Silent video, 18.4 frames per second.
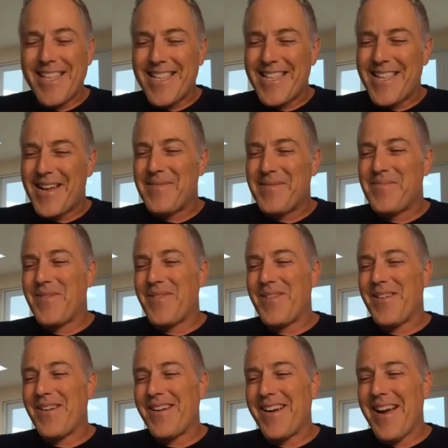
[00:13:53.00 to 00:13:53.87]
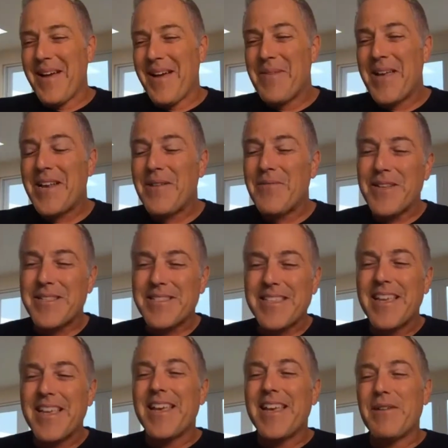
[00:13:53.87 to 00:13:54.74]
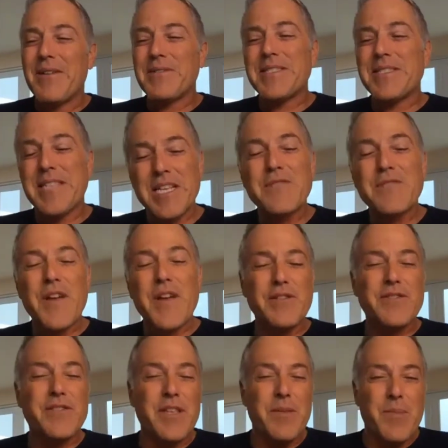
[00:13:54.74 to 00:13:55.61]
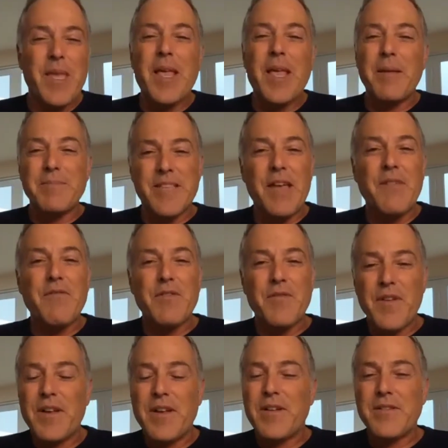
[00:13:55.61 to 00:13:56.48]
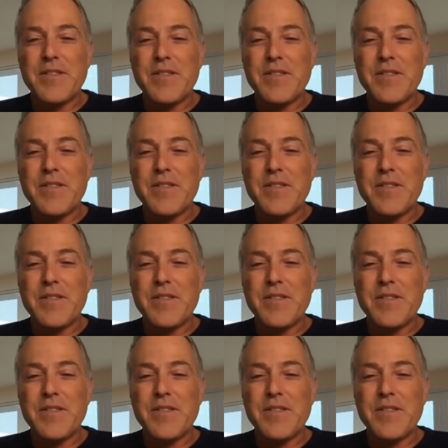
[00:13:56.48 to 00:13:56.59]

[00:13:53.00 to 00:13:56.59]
Number. I mean, it was 6 figures that became 7 figures.